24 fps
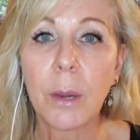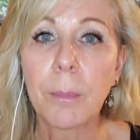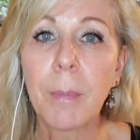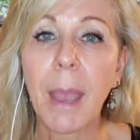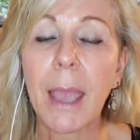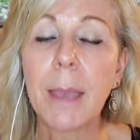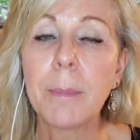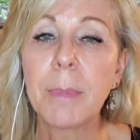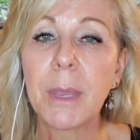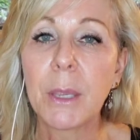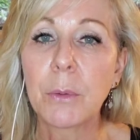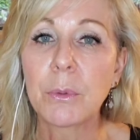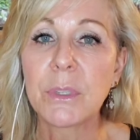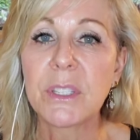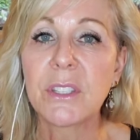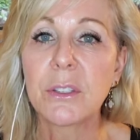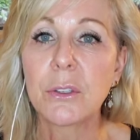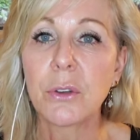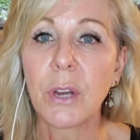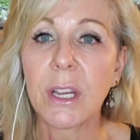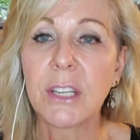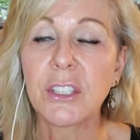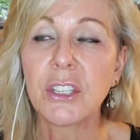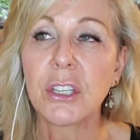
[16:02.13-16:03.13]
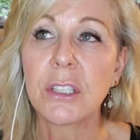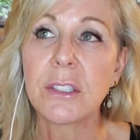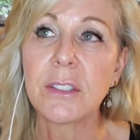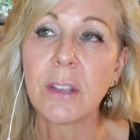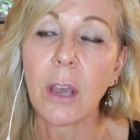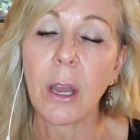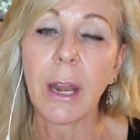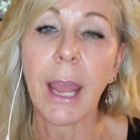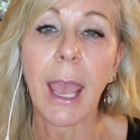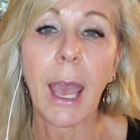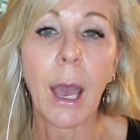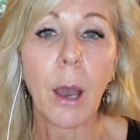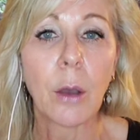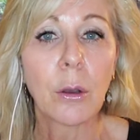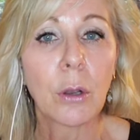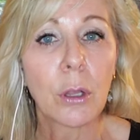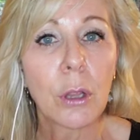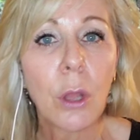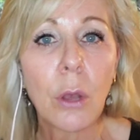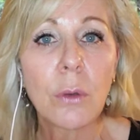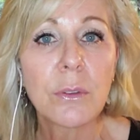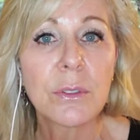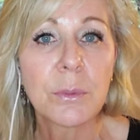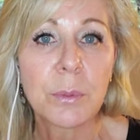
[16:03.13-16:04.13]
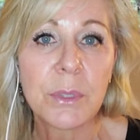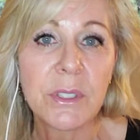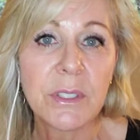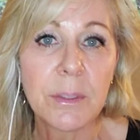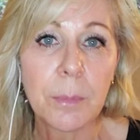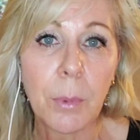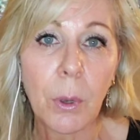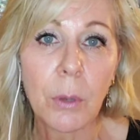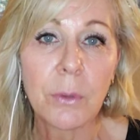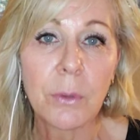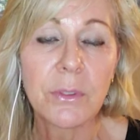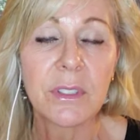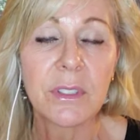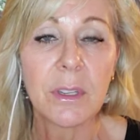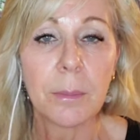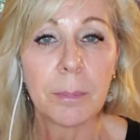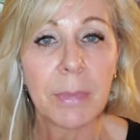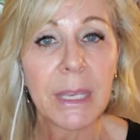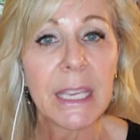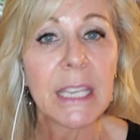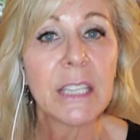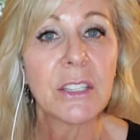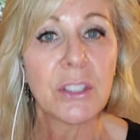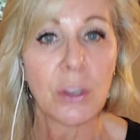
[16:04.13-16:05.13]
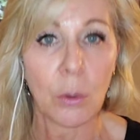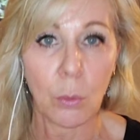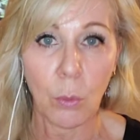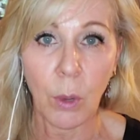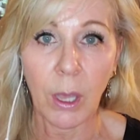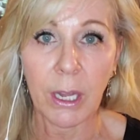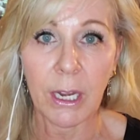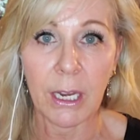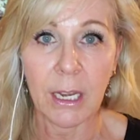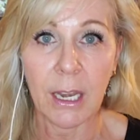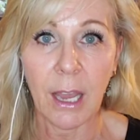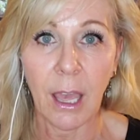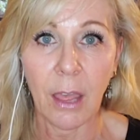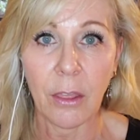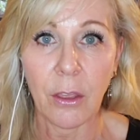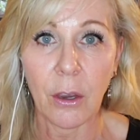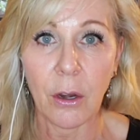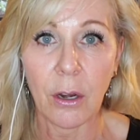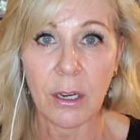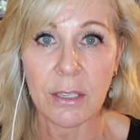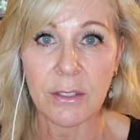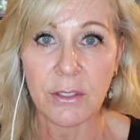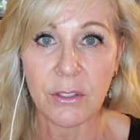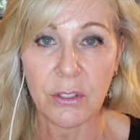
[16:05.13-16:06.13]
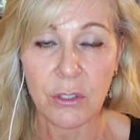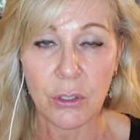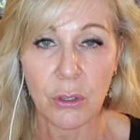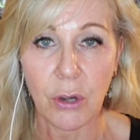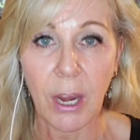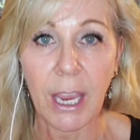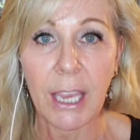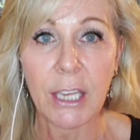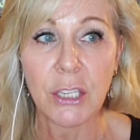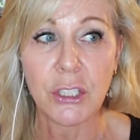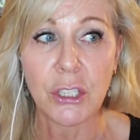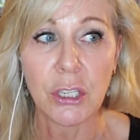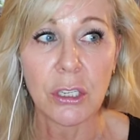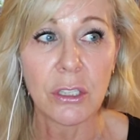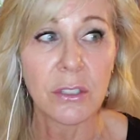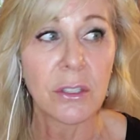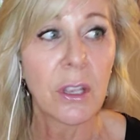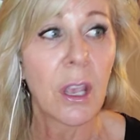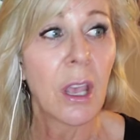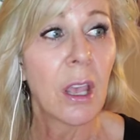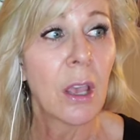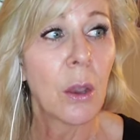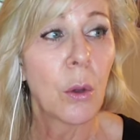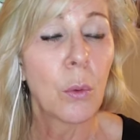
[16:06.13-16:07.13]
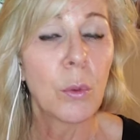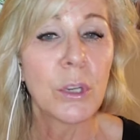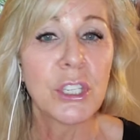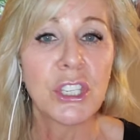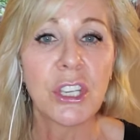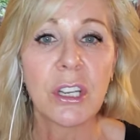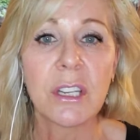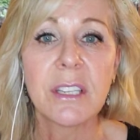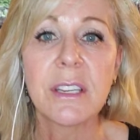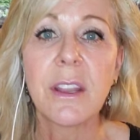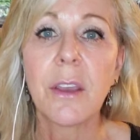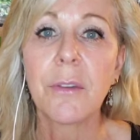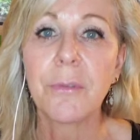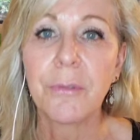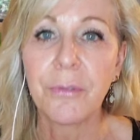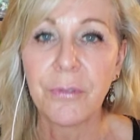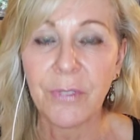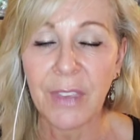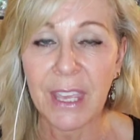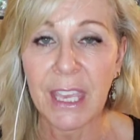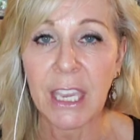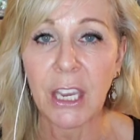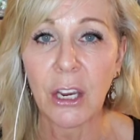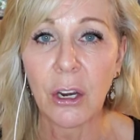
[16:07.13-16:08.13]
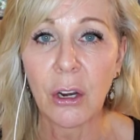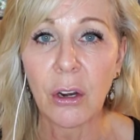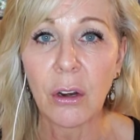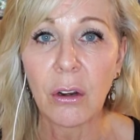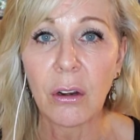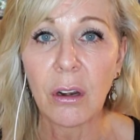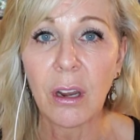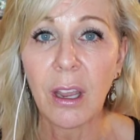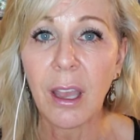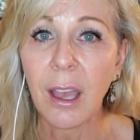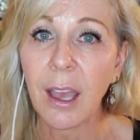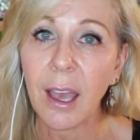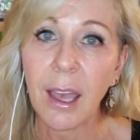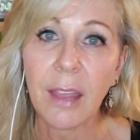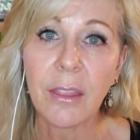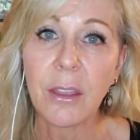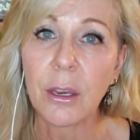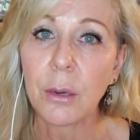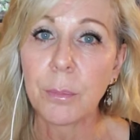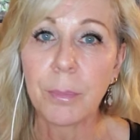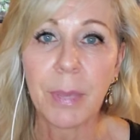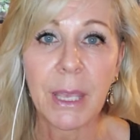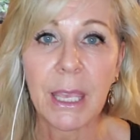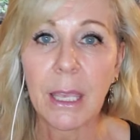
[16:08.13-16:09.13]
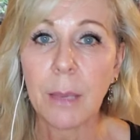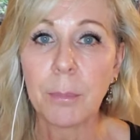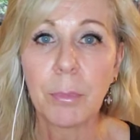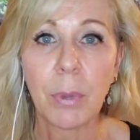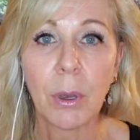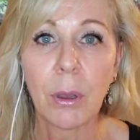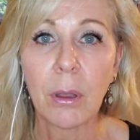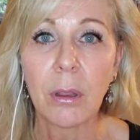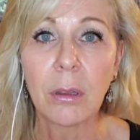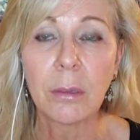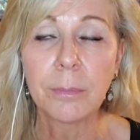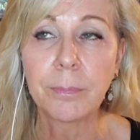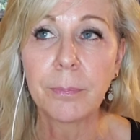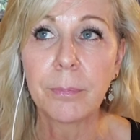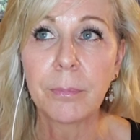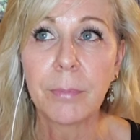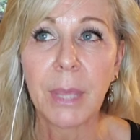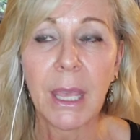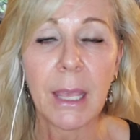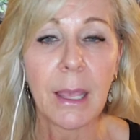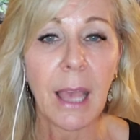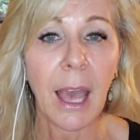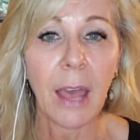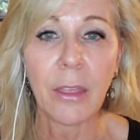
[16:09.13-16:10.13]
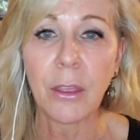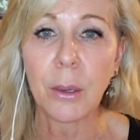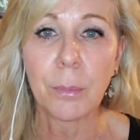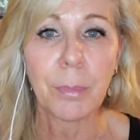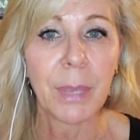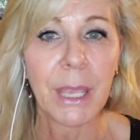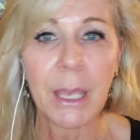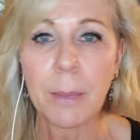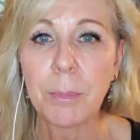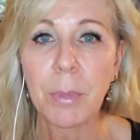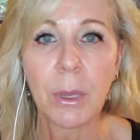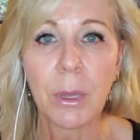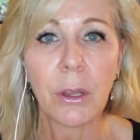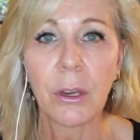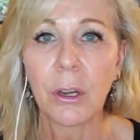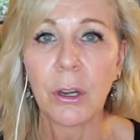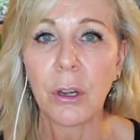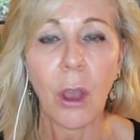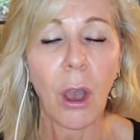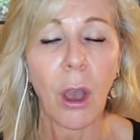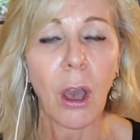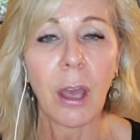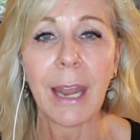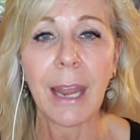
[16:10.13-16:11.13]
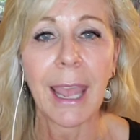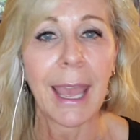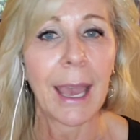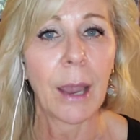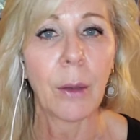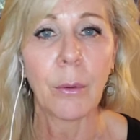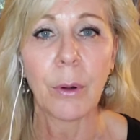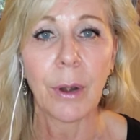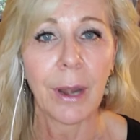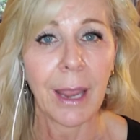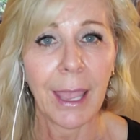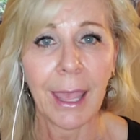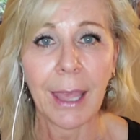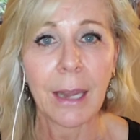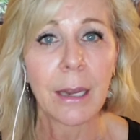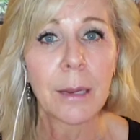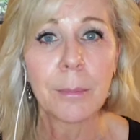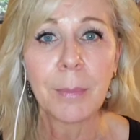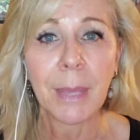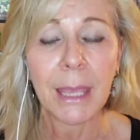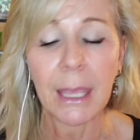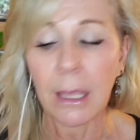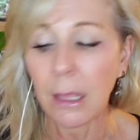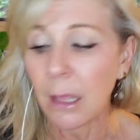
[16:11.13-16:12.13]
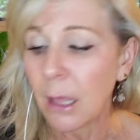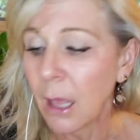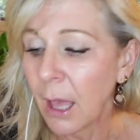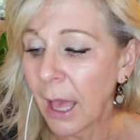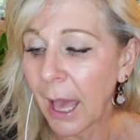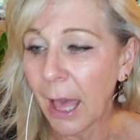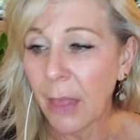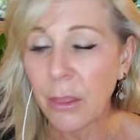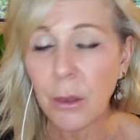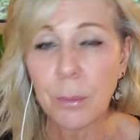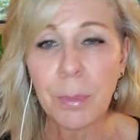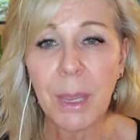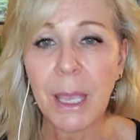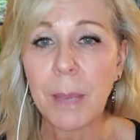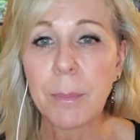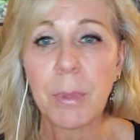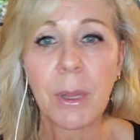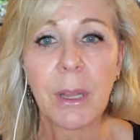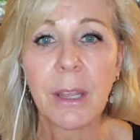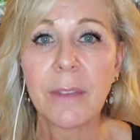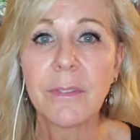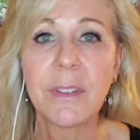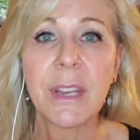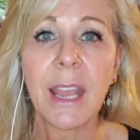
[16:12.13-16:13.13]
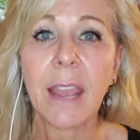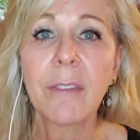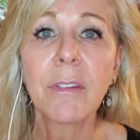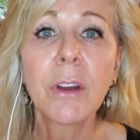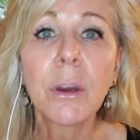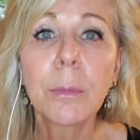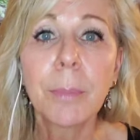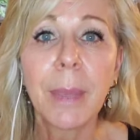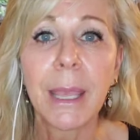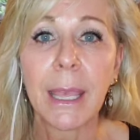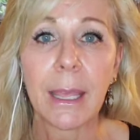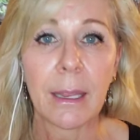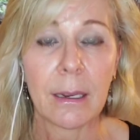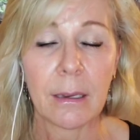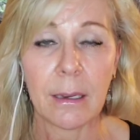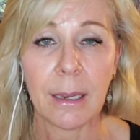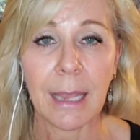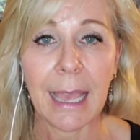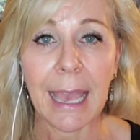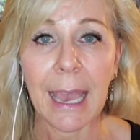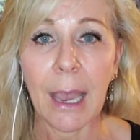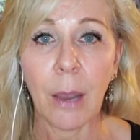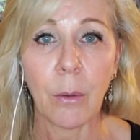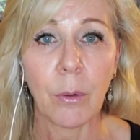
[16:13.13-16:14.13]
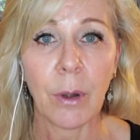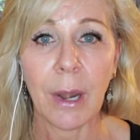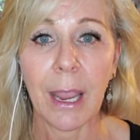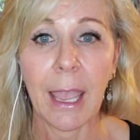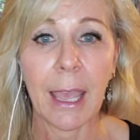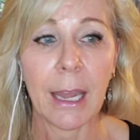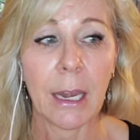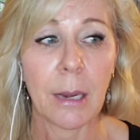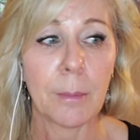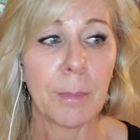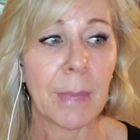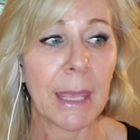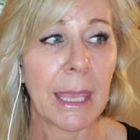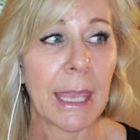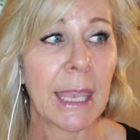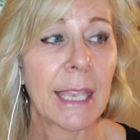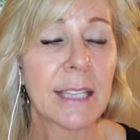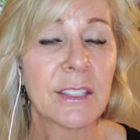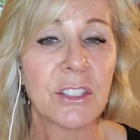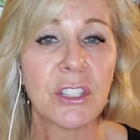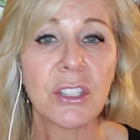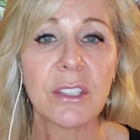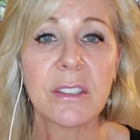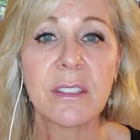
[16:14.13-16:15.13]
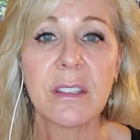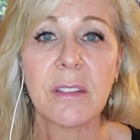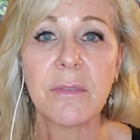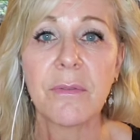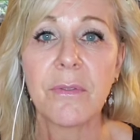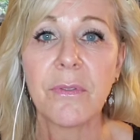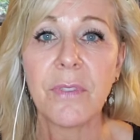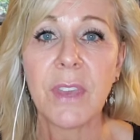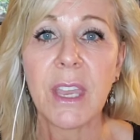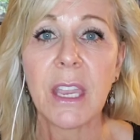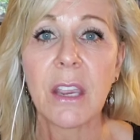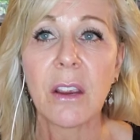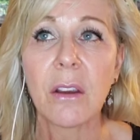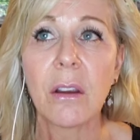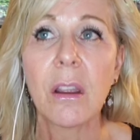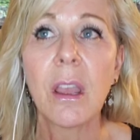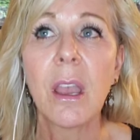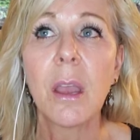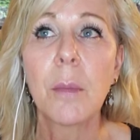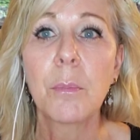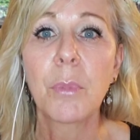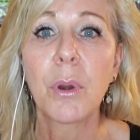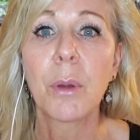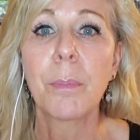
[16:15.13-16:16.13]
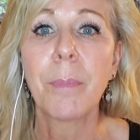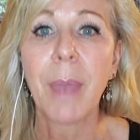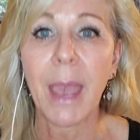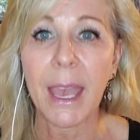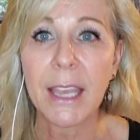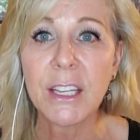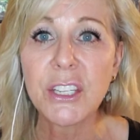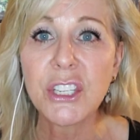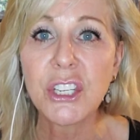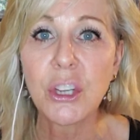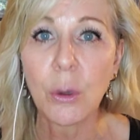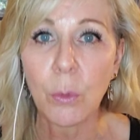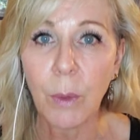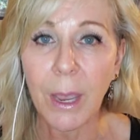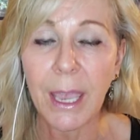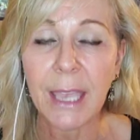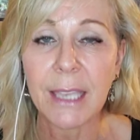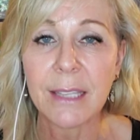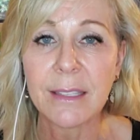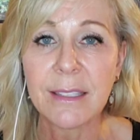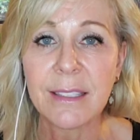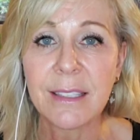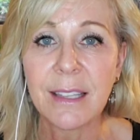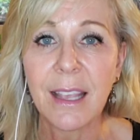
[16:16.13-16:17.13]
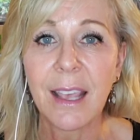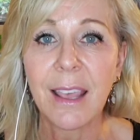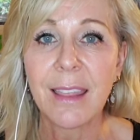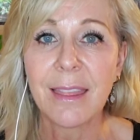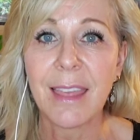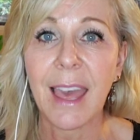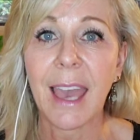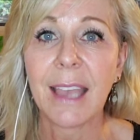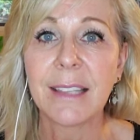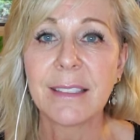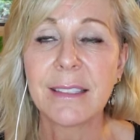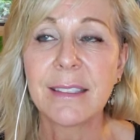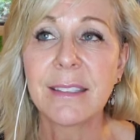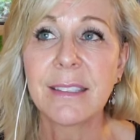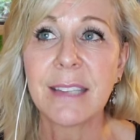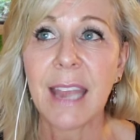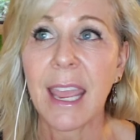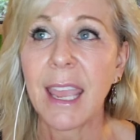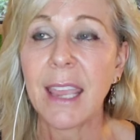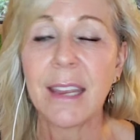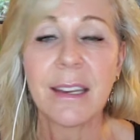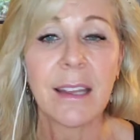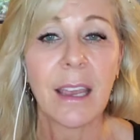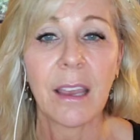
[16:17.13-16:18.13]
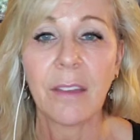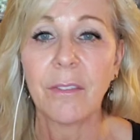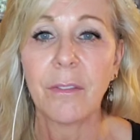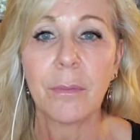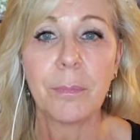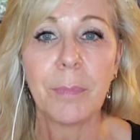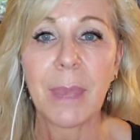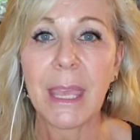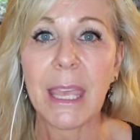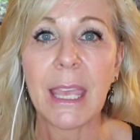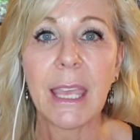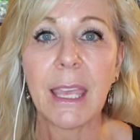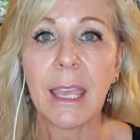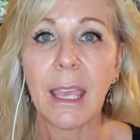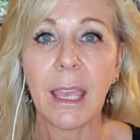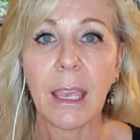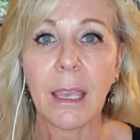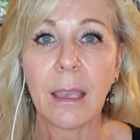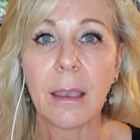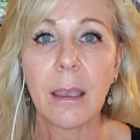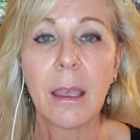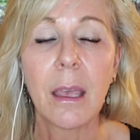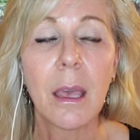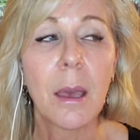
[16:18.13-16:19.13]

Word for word: might be restrictions on how close we're supposed to be to one another as strangers we shouldn't fear other people other people are not our enemy. Other people have never been our enemy. It's just the fear perpetuates that state of being.